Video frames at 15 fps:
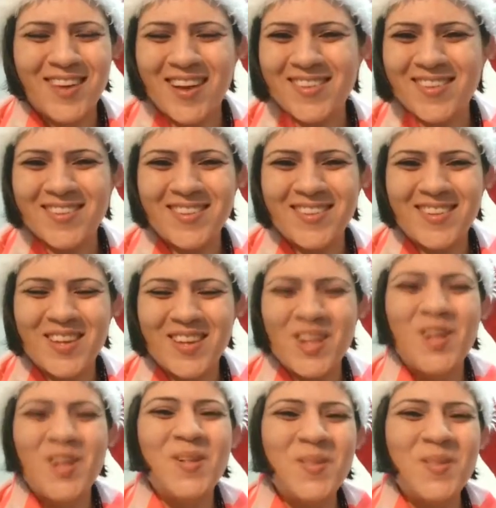Yes?
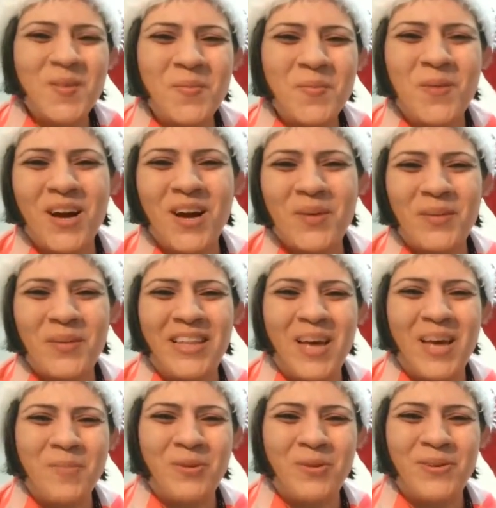So work with the
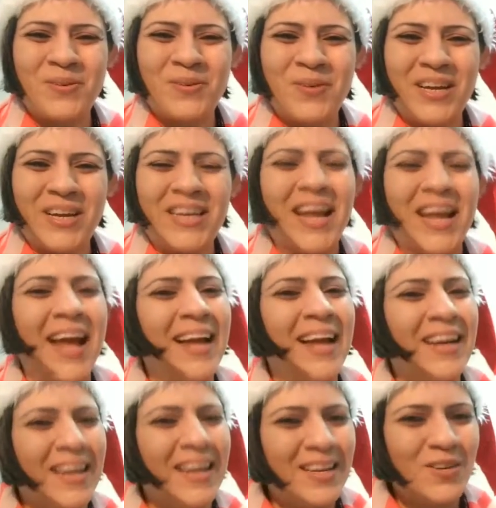emerald green
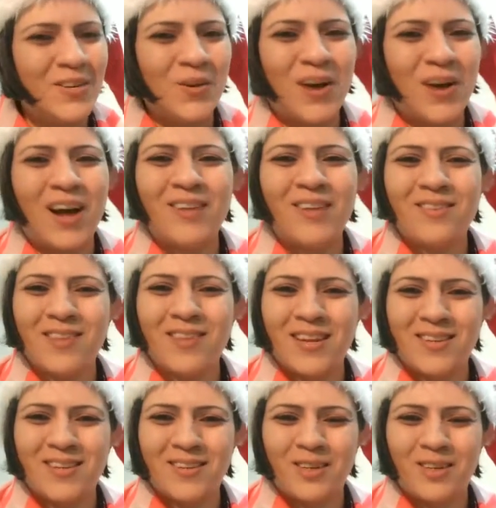and let your heart
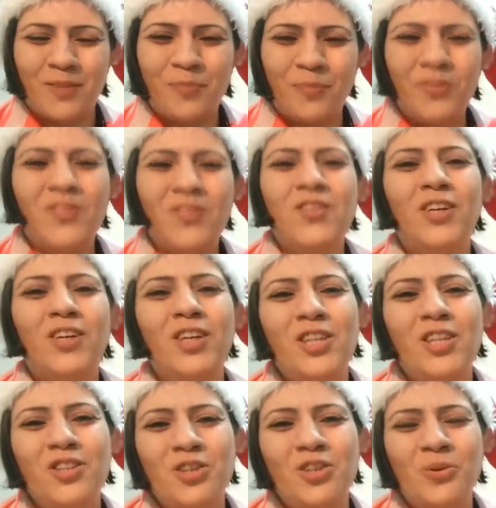center turn
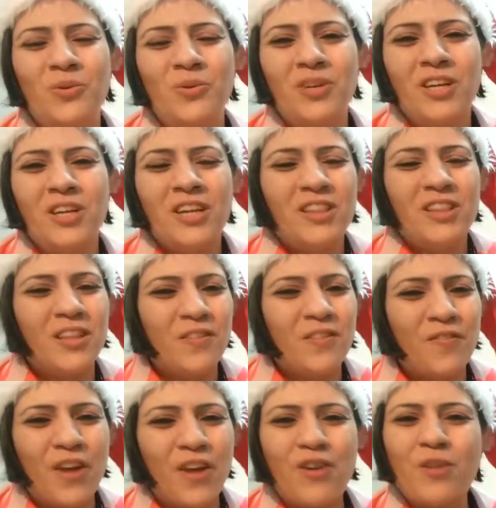into this
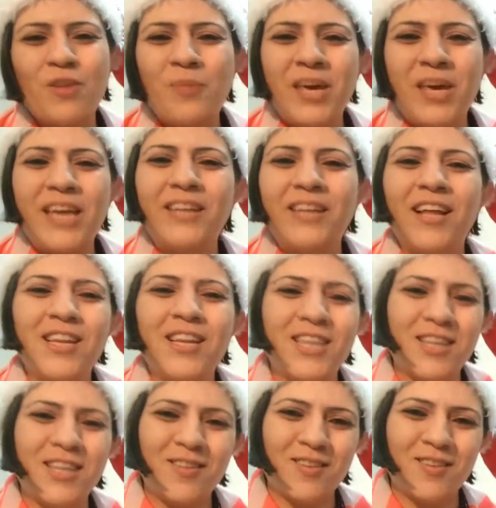very being that
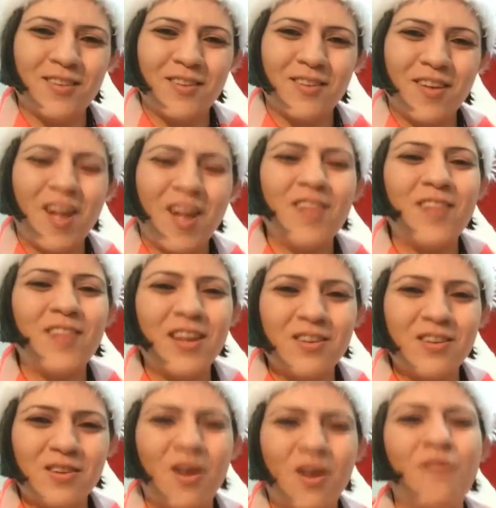it is, a
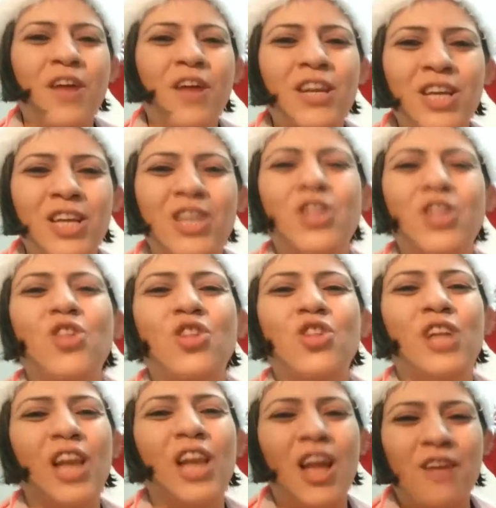center of
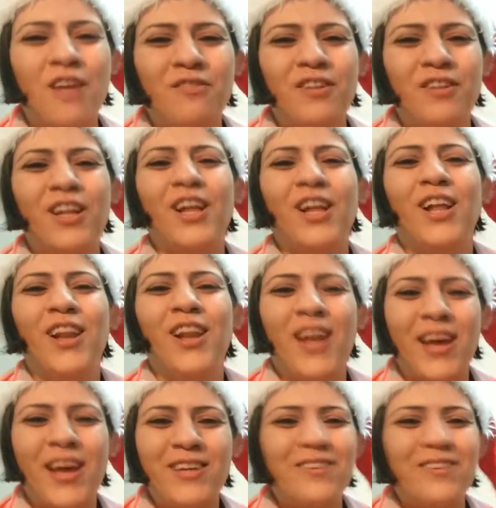unconditional love,
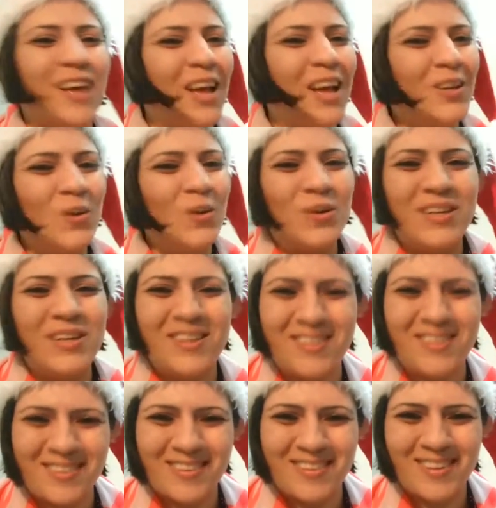light, and
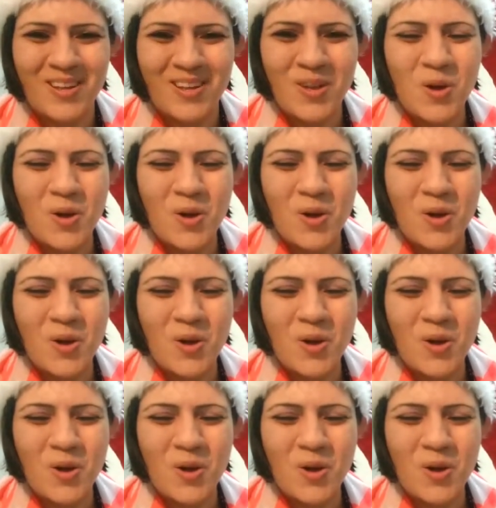goodness.